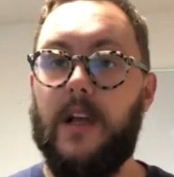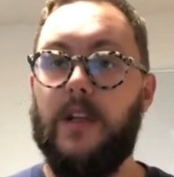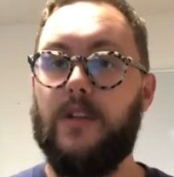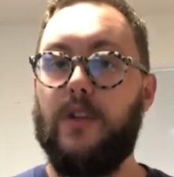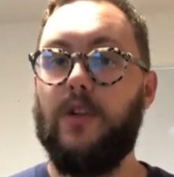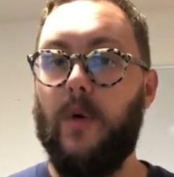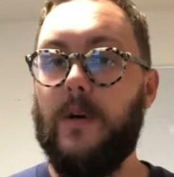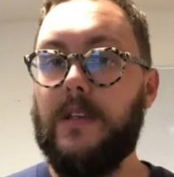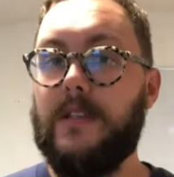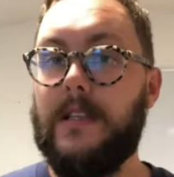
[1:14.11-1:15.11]
the
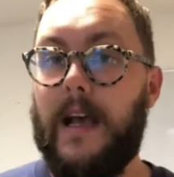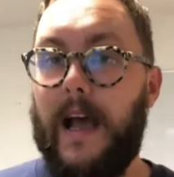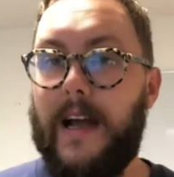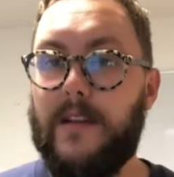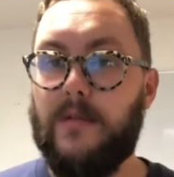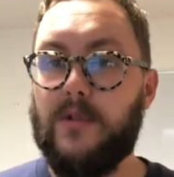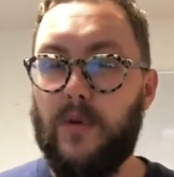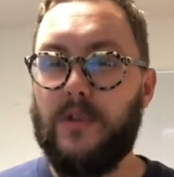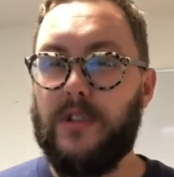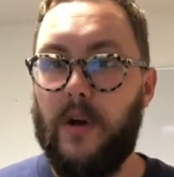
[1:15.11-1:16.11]
noise, and it was
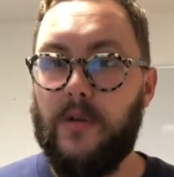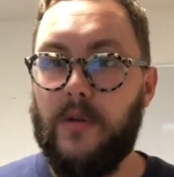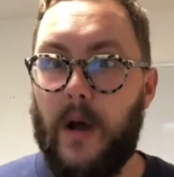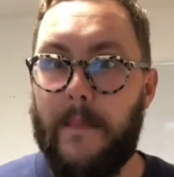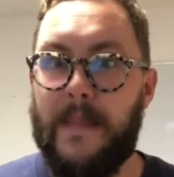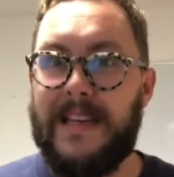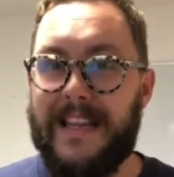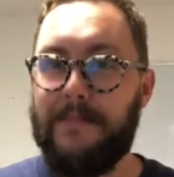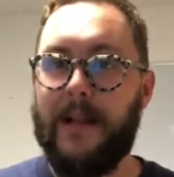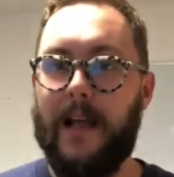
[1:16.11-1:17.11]
also
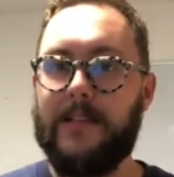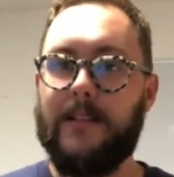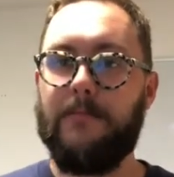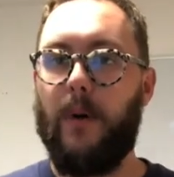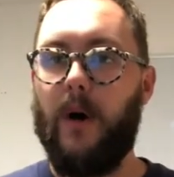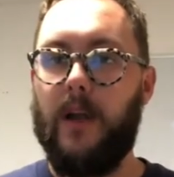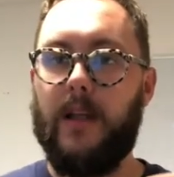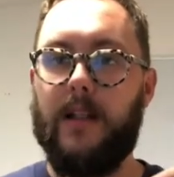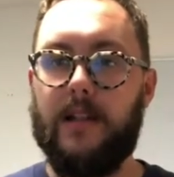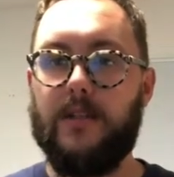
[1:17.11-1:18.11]
manipulated by
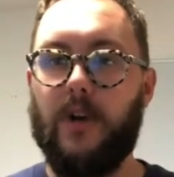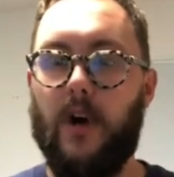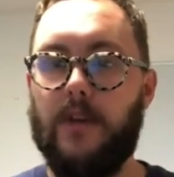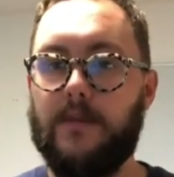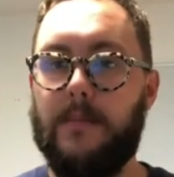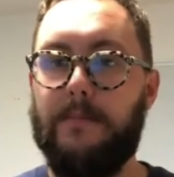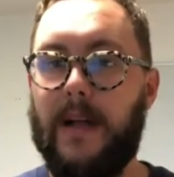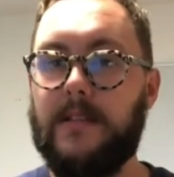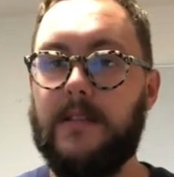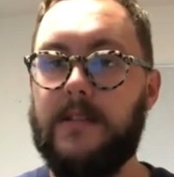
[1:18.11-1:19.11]
little dials and
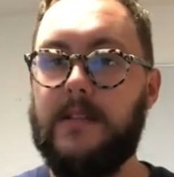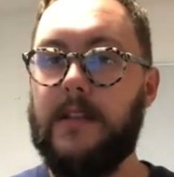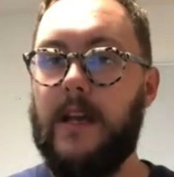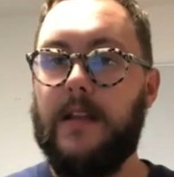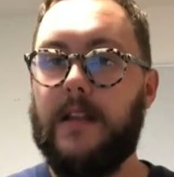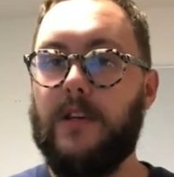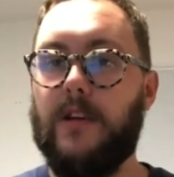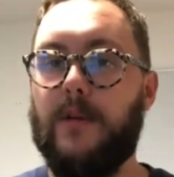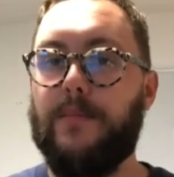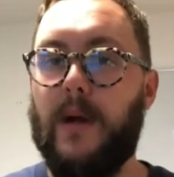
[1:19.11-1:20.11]
buttons that you
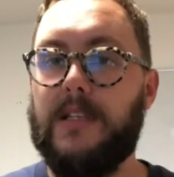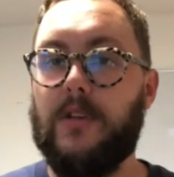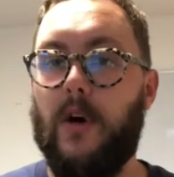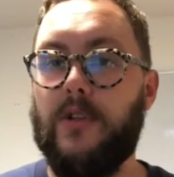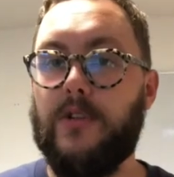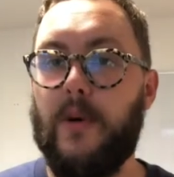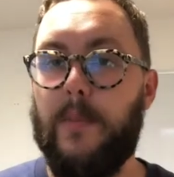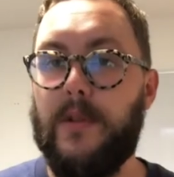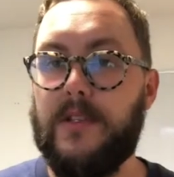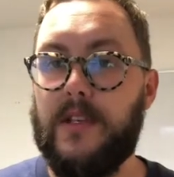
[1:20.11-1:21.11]
could press on the top
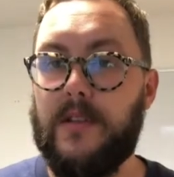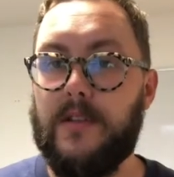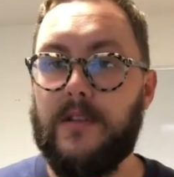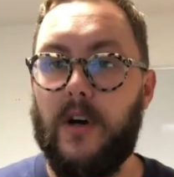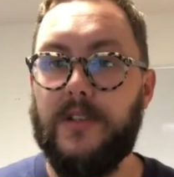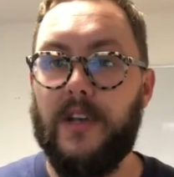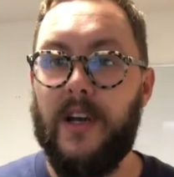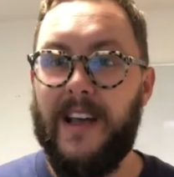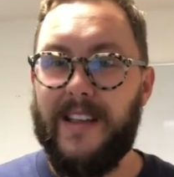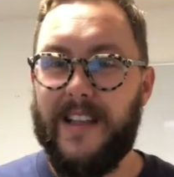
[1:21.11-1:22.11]
of the synthesizer
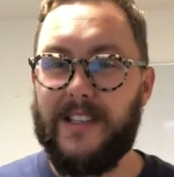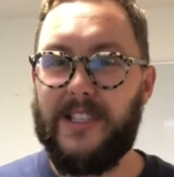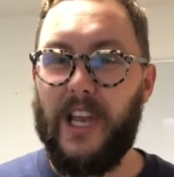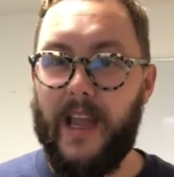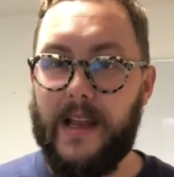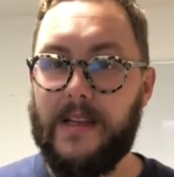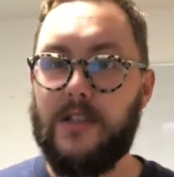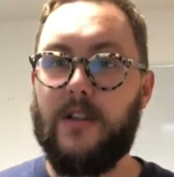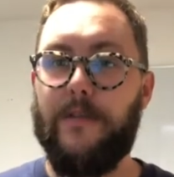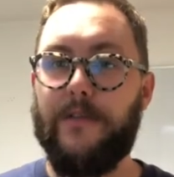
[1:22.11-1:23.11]
that
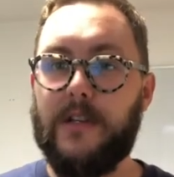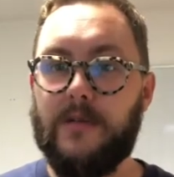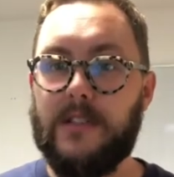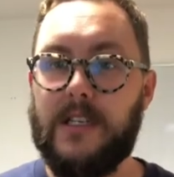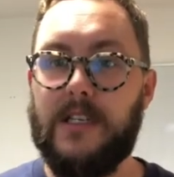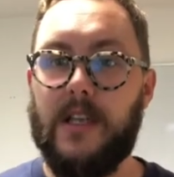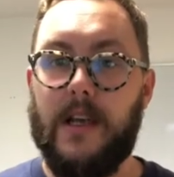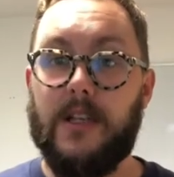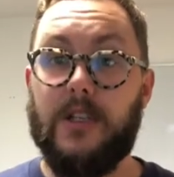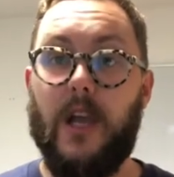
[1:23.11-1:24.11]
changed the frequencies,
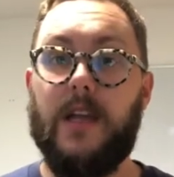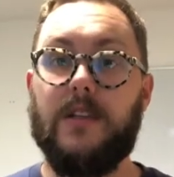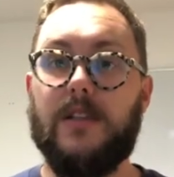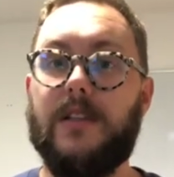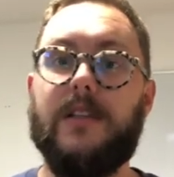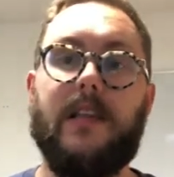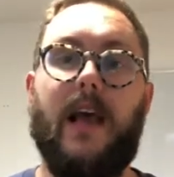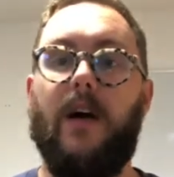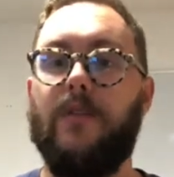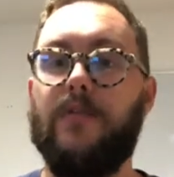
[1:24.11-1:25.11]
changed the
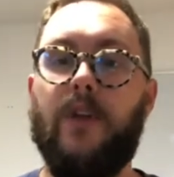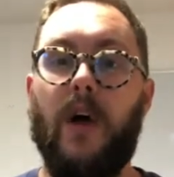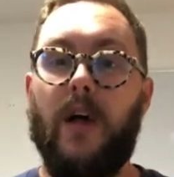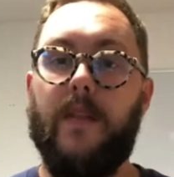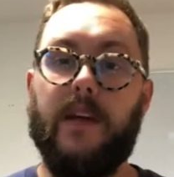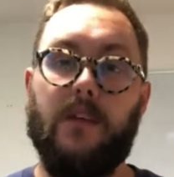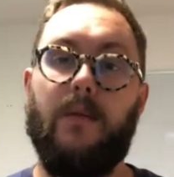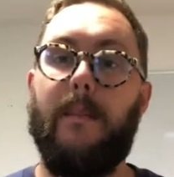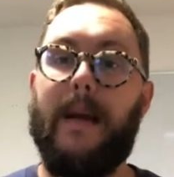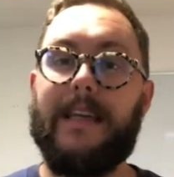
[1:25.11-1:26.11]
sound that you
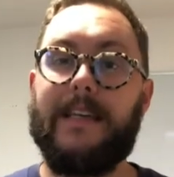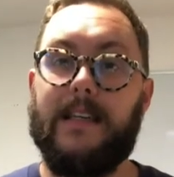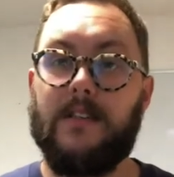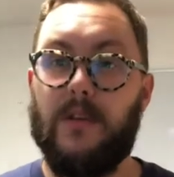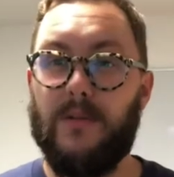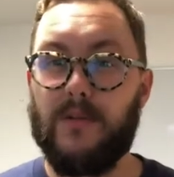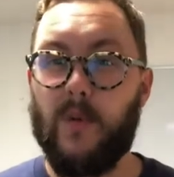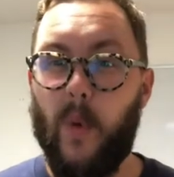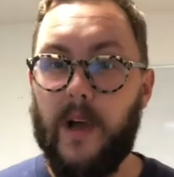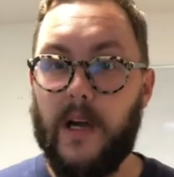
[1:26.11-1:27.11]
were making. So it was
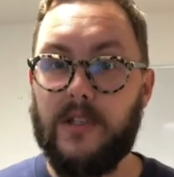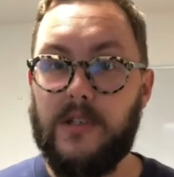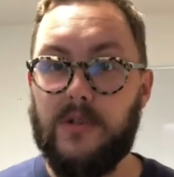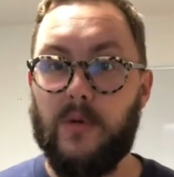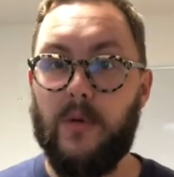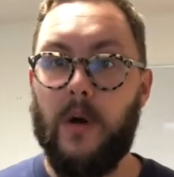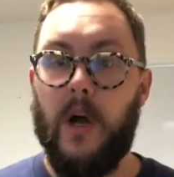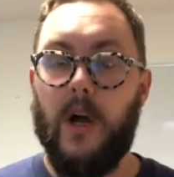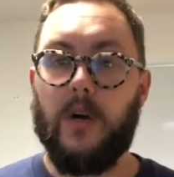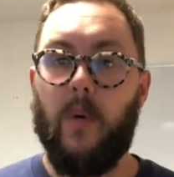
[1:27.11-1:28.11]
quite unusual,
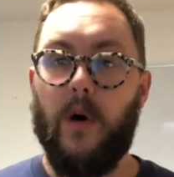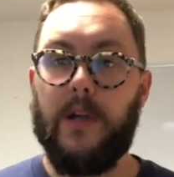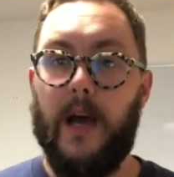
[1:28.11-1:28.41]
quite